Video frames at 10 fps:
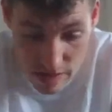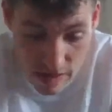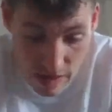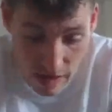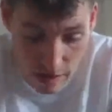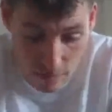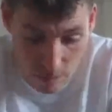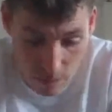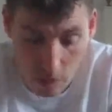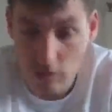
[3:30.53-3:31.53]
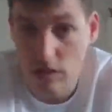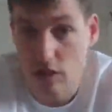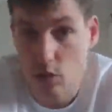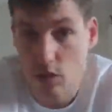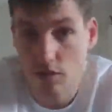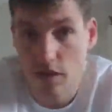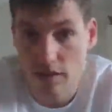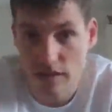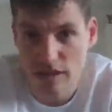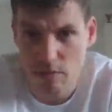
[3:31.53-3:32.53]
Malta didn't qualify at
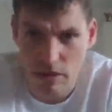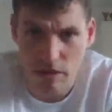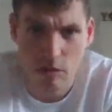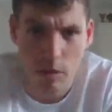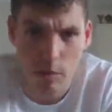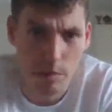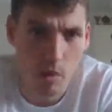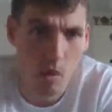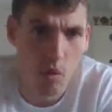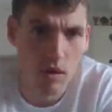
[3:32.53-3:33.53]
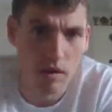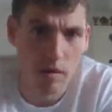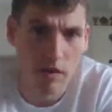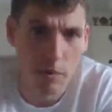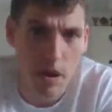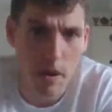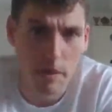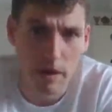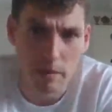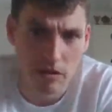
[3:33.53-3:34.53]
the semi, did quite poorly with the
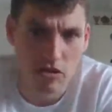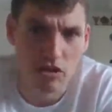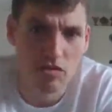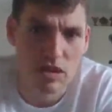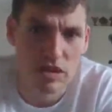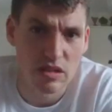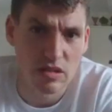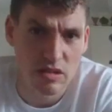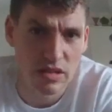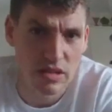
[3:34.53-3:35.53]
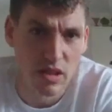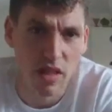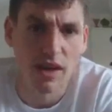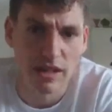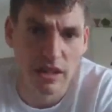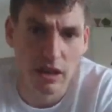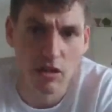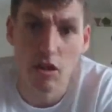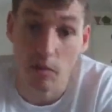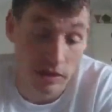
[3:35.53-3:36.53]
public, but the juries liked it a
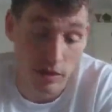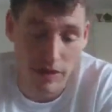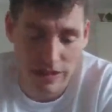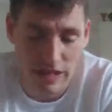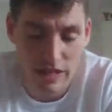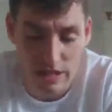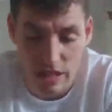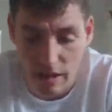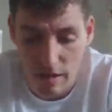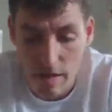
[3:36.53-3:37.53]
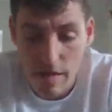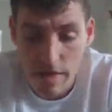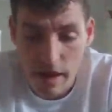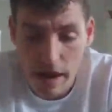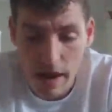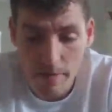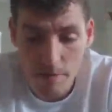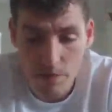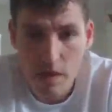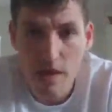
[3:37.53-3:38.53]
lot, which is fantastic.
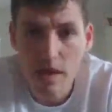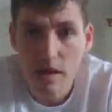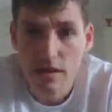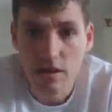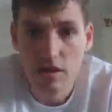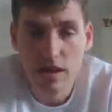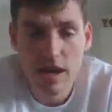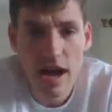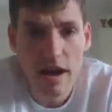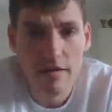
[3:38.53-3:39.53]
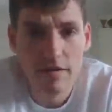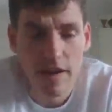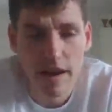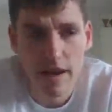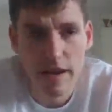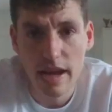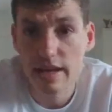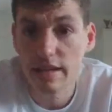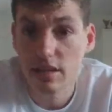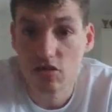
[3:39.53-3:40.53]
So you're going to have a
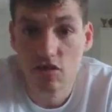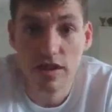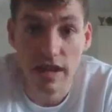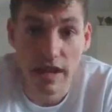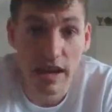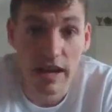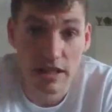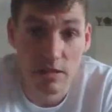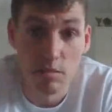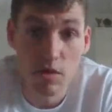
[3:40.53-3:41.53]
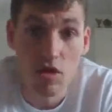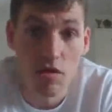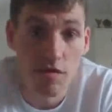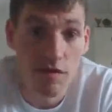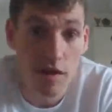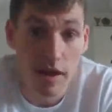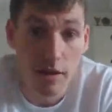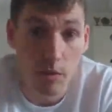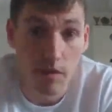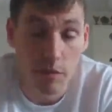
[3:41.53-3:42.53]
LED screen that can actually move
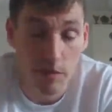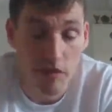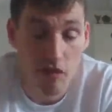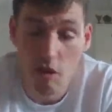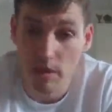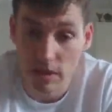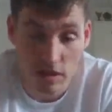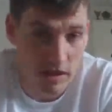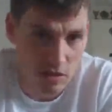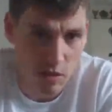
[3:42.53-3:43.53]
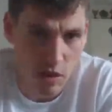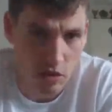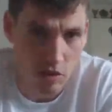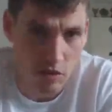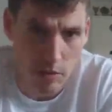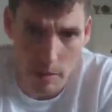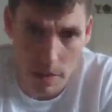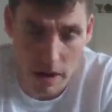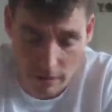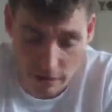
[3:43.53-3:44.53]
with the performance, and there's quite a lot of them
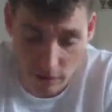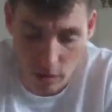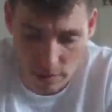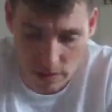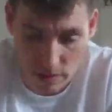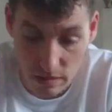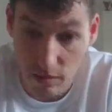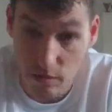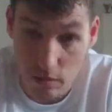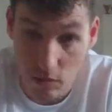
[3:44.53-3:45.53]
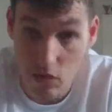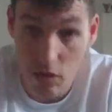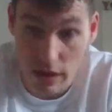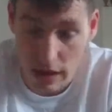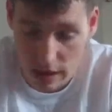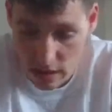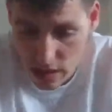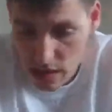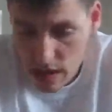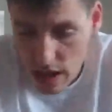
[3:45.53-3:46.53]
apparently from what I've been looking at.
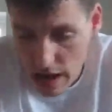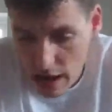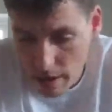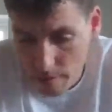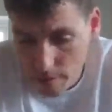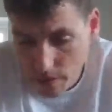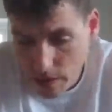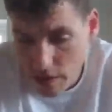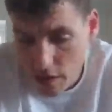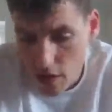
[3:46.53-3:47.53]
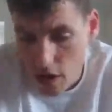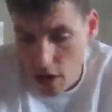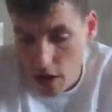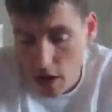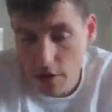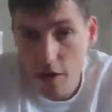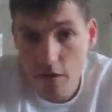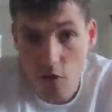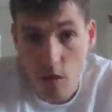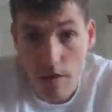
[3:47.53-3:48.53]

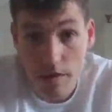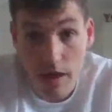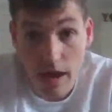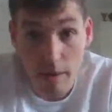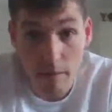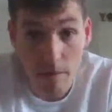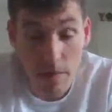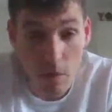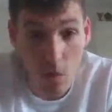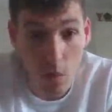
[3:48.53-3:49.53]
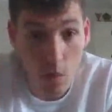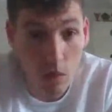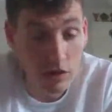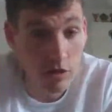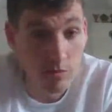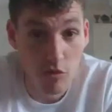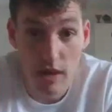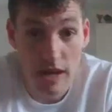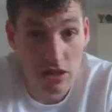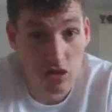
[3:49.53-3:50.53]
Another one, one of the
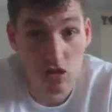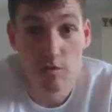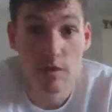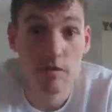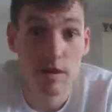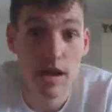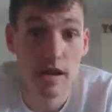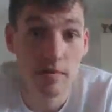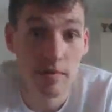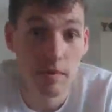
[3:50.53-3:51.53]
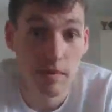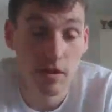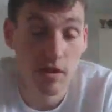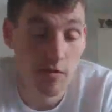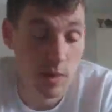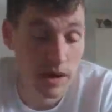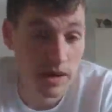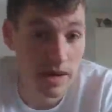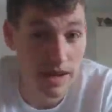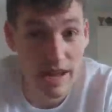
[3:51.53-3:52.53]
broadcasters who have
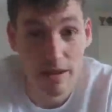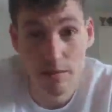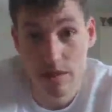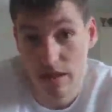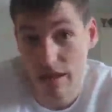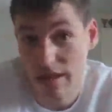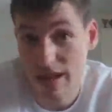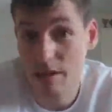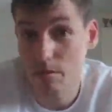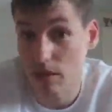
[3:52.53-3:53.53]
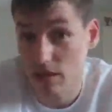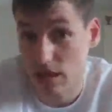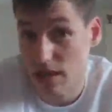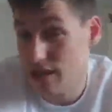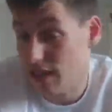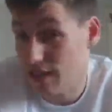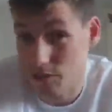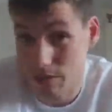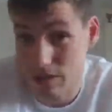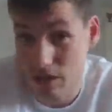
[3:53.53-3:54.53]
been named namelessly, they've
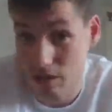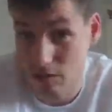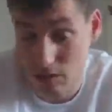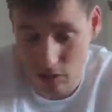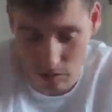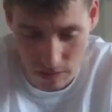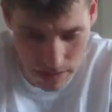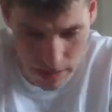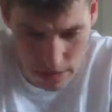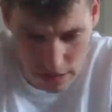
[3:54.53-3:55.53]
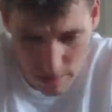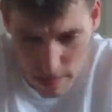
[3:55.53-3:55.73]
not been told who it is,